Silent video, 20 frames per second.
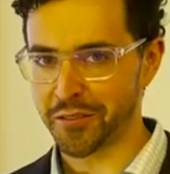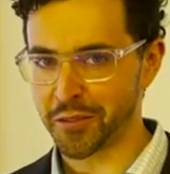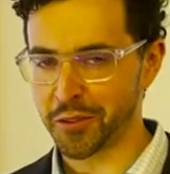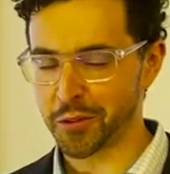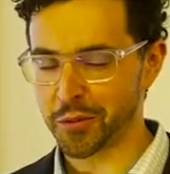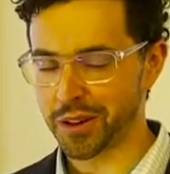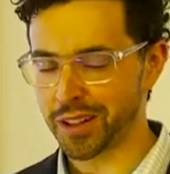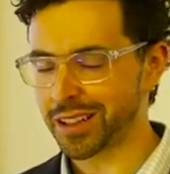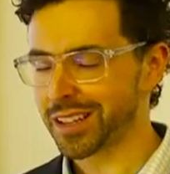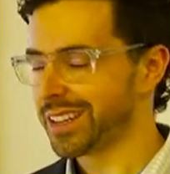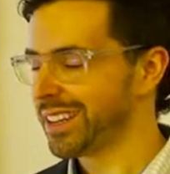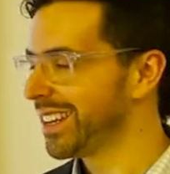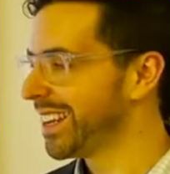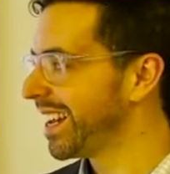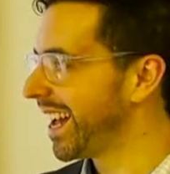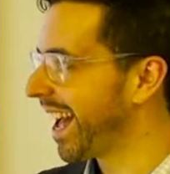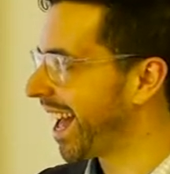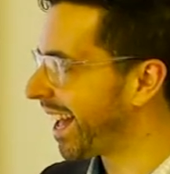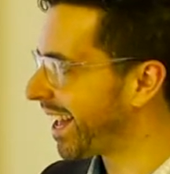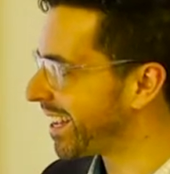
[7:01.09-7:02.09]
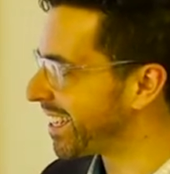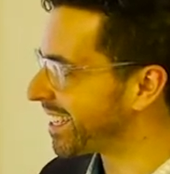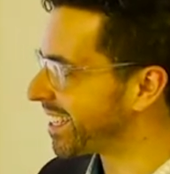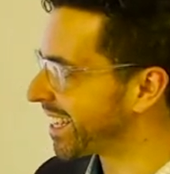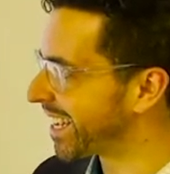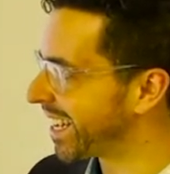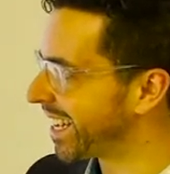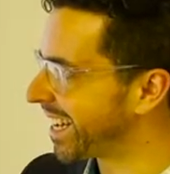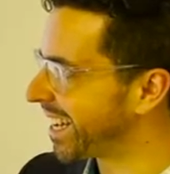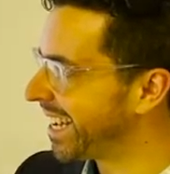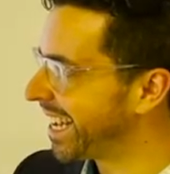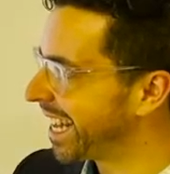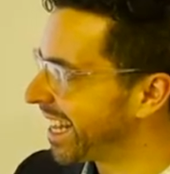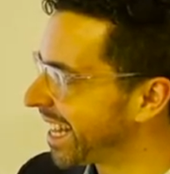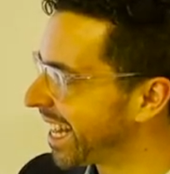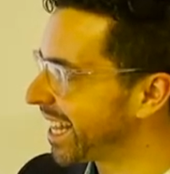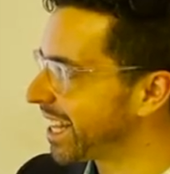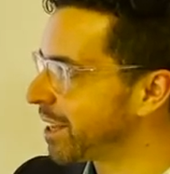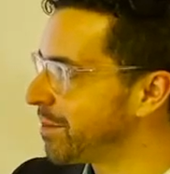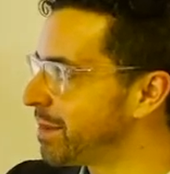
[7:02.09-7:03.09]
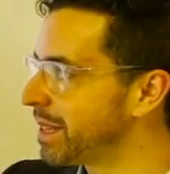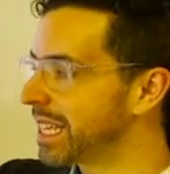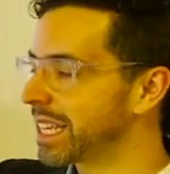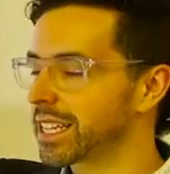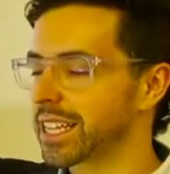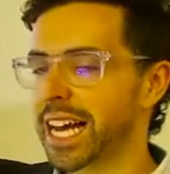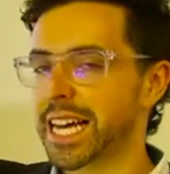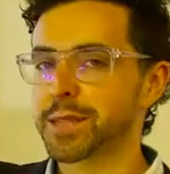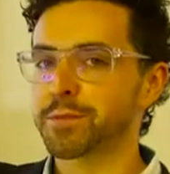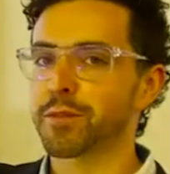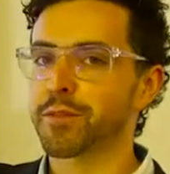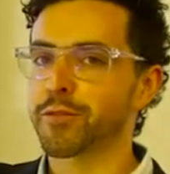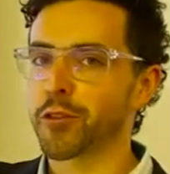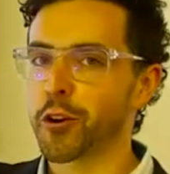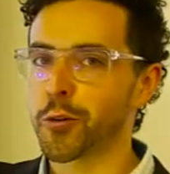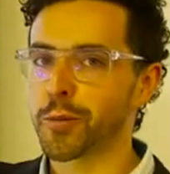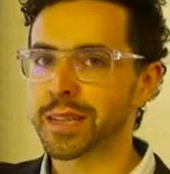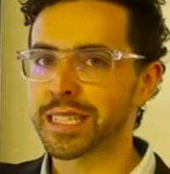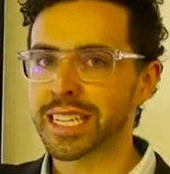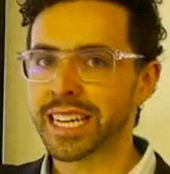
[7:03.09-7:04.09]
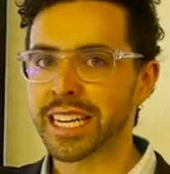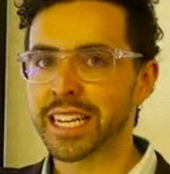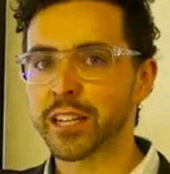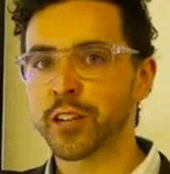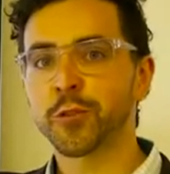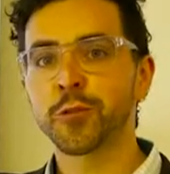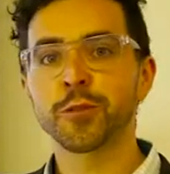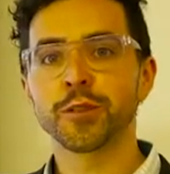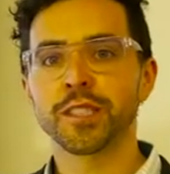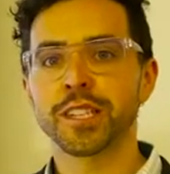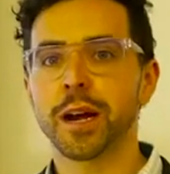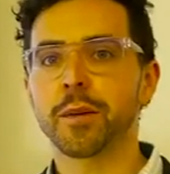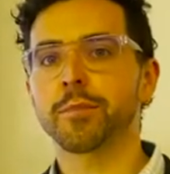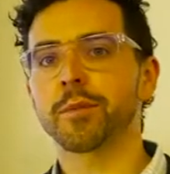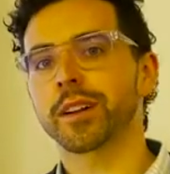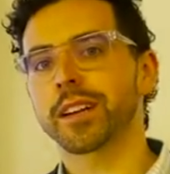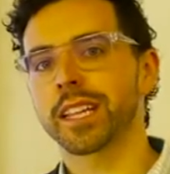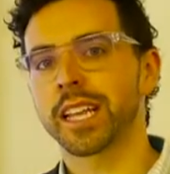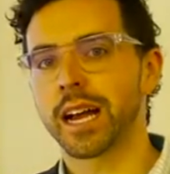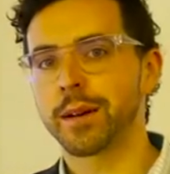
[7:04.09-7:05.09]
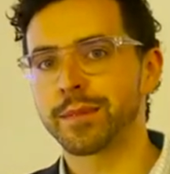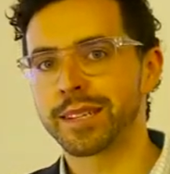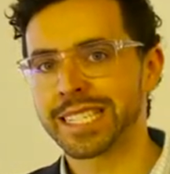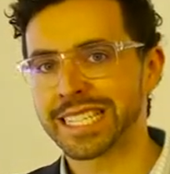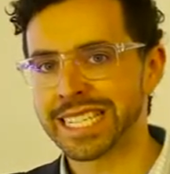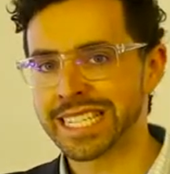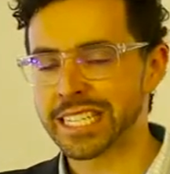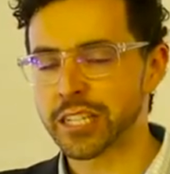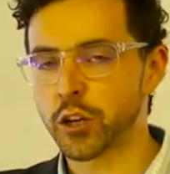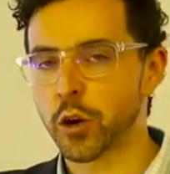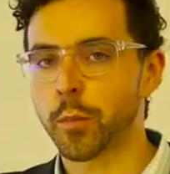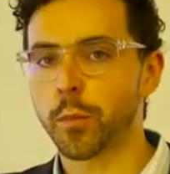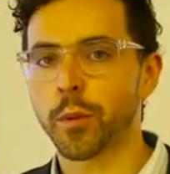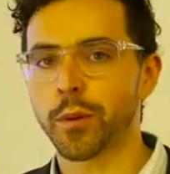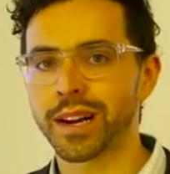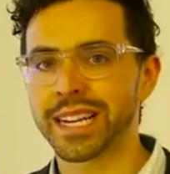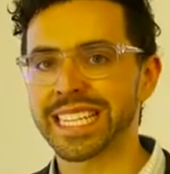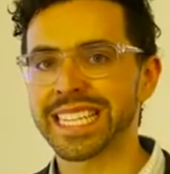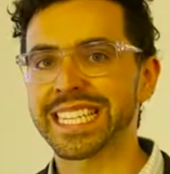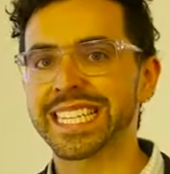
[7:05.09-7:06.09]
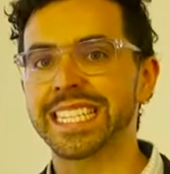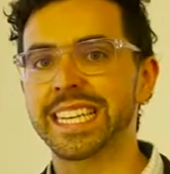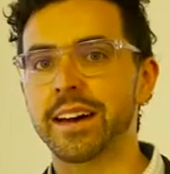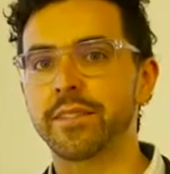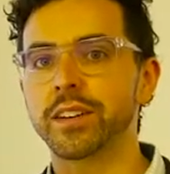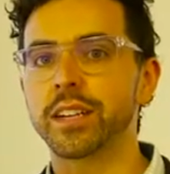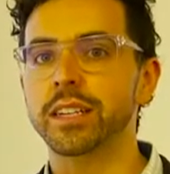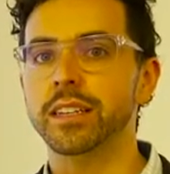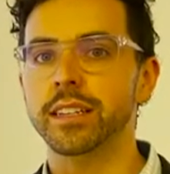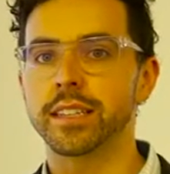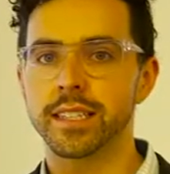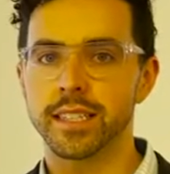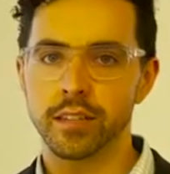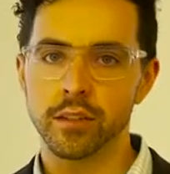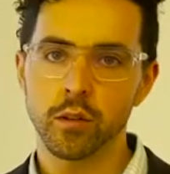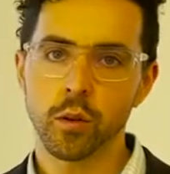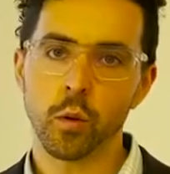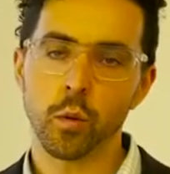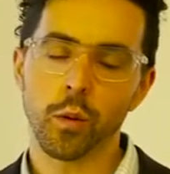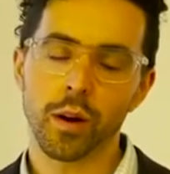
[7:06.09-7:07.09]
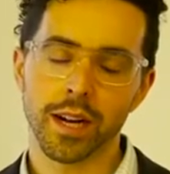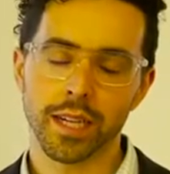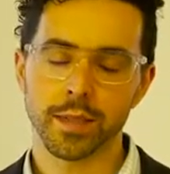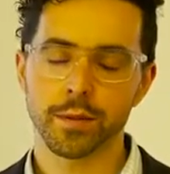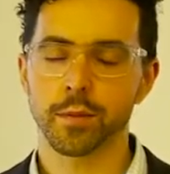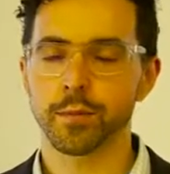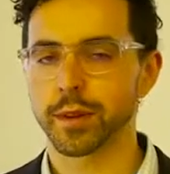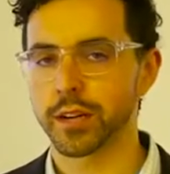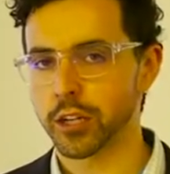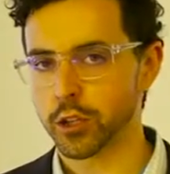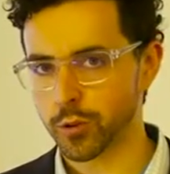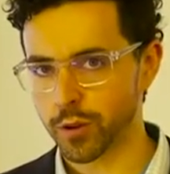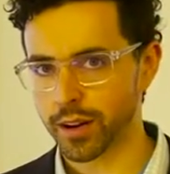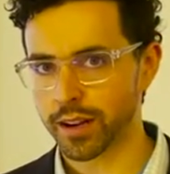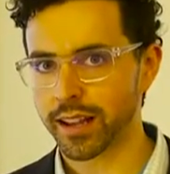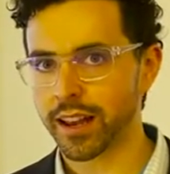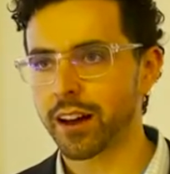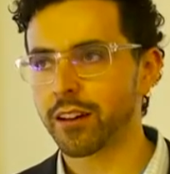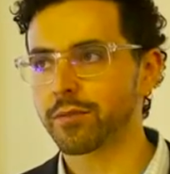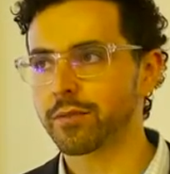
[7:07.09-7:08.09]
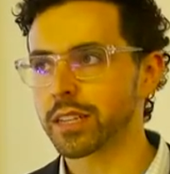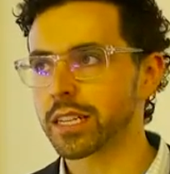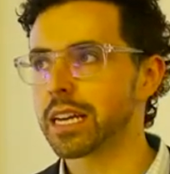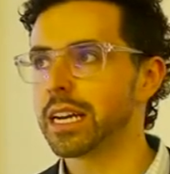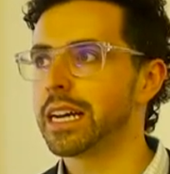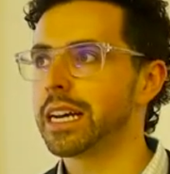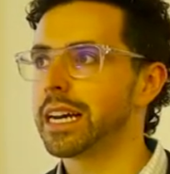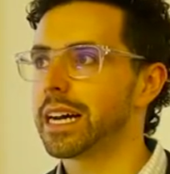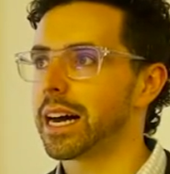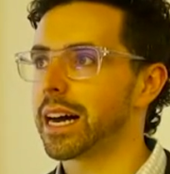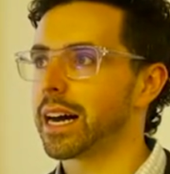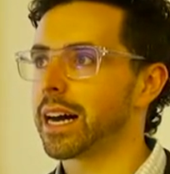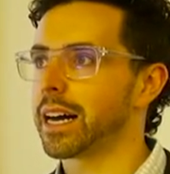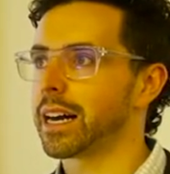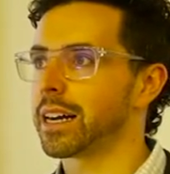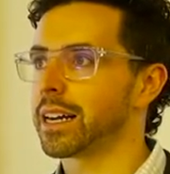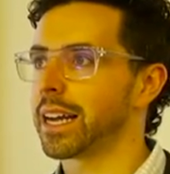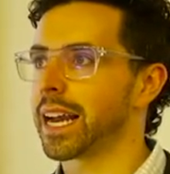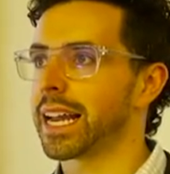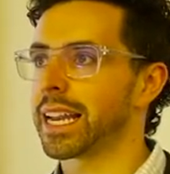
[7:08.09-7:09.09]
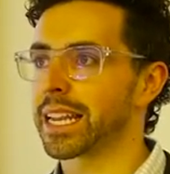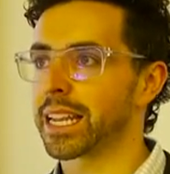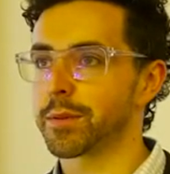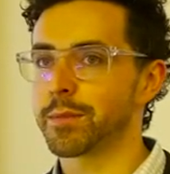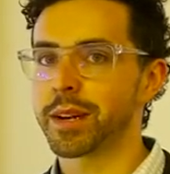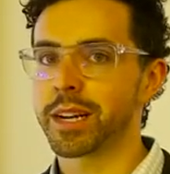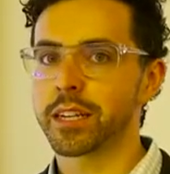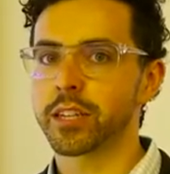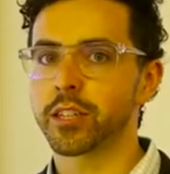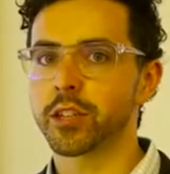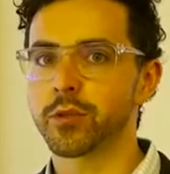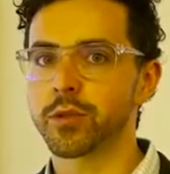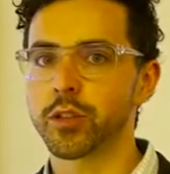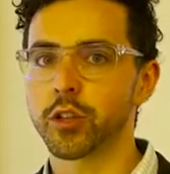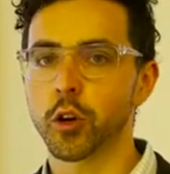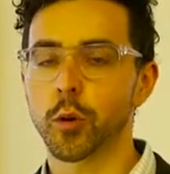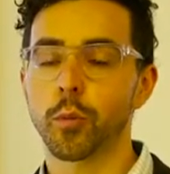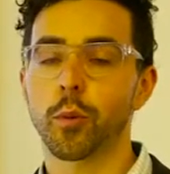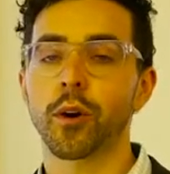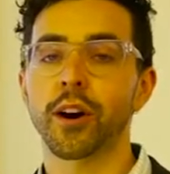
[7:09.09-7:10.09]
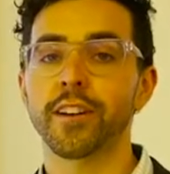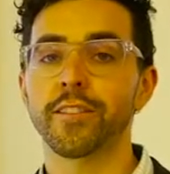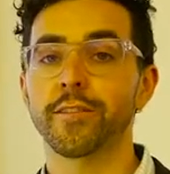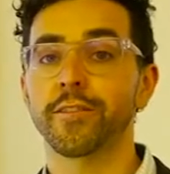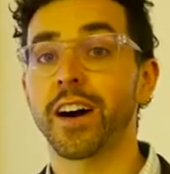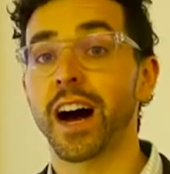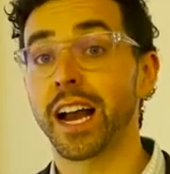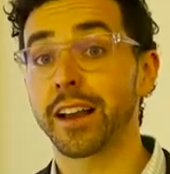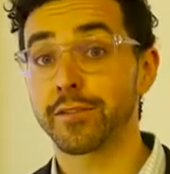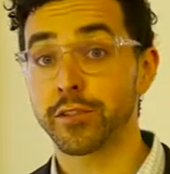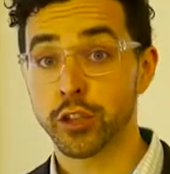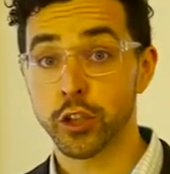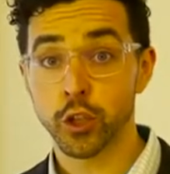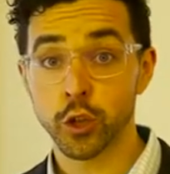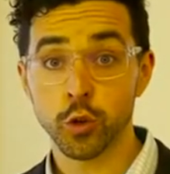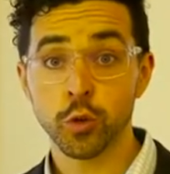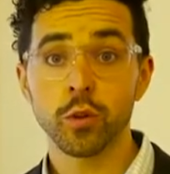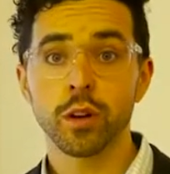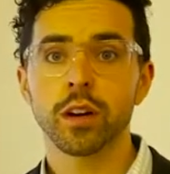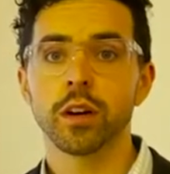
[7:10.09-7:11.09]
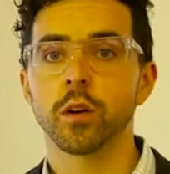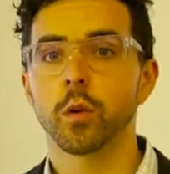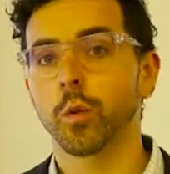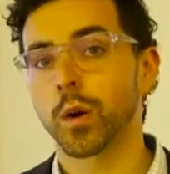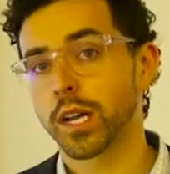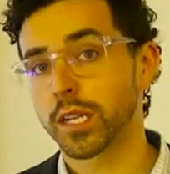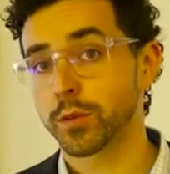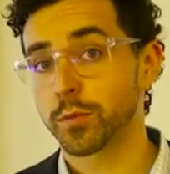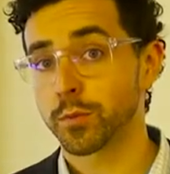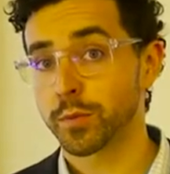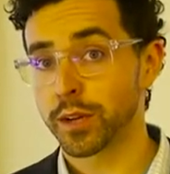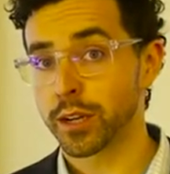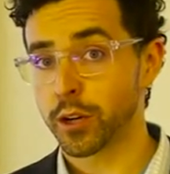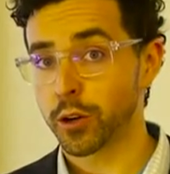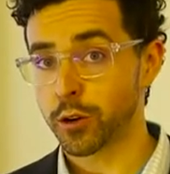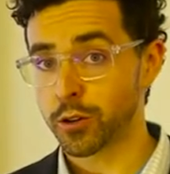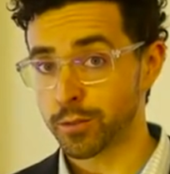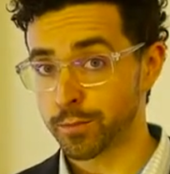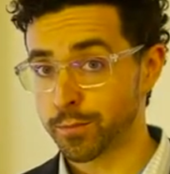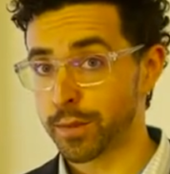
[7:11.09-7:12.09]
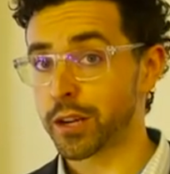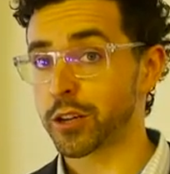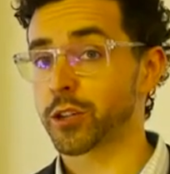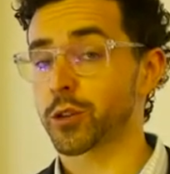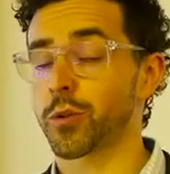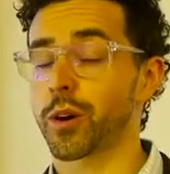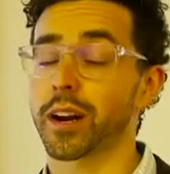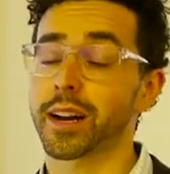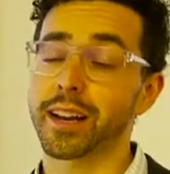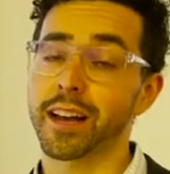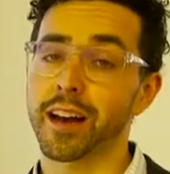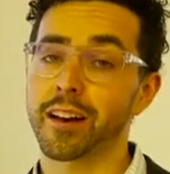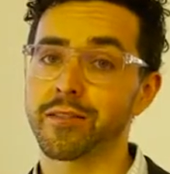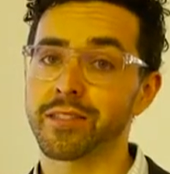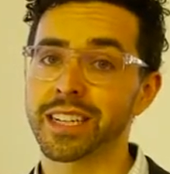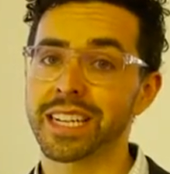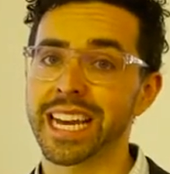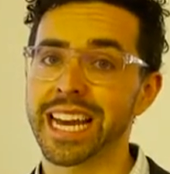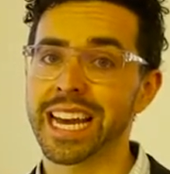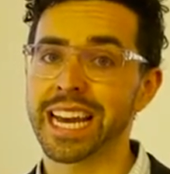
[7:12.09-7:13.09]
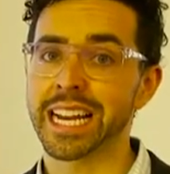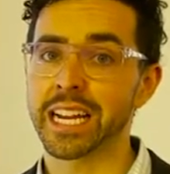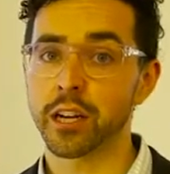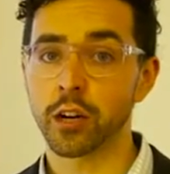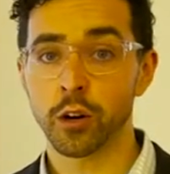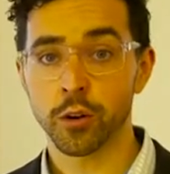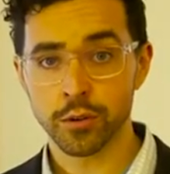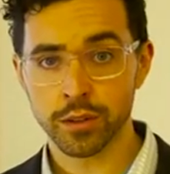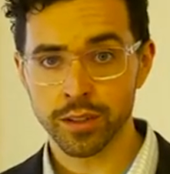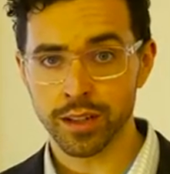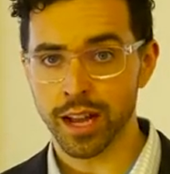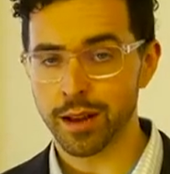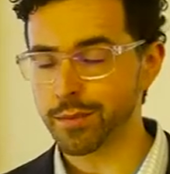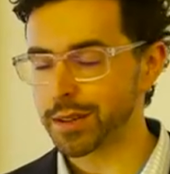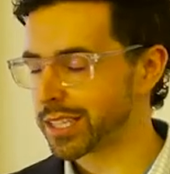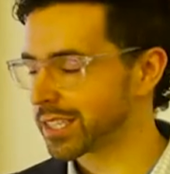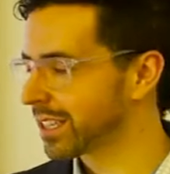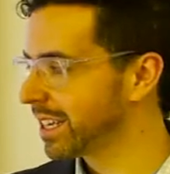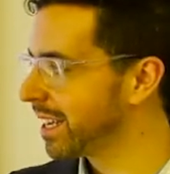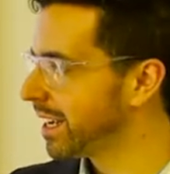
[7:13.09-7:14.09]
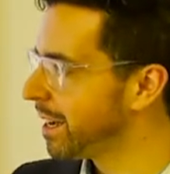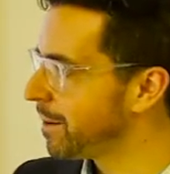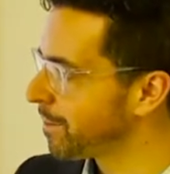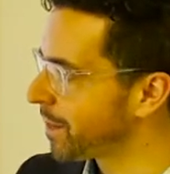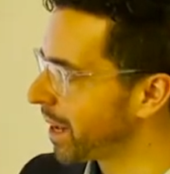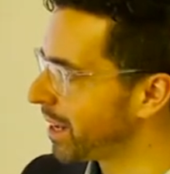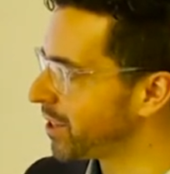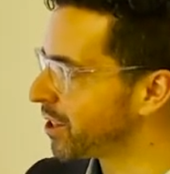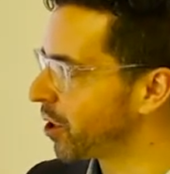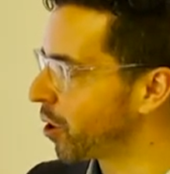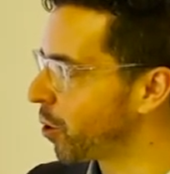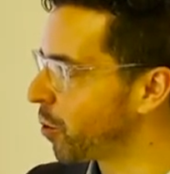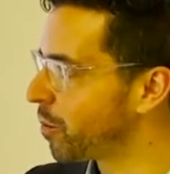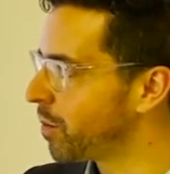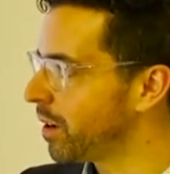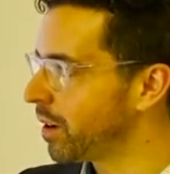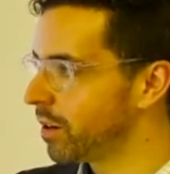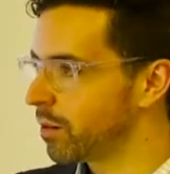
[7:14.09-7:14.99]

if you will, and uh, they limit the glass performance in cool temperate climates to 0.70 watts per meter squared Kelvin uh, and limited to 0.52 watts per meter squared Kelvin in cold climates. And so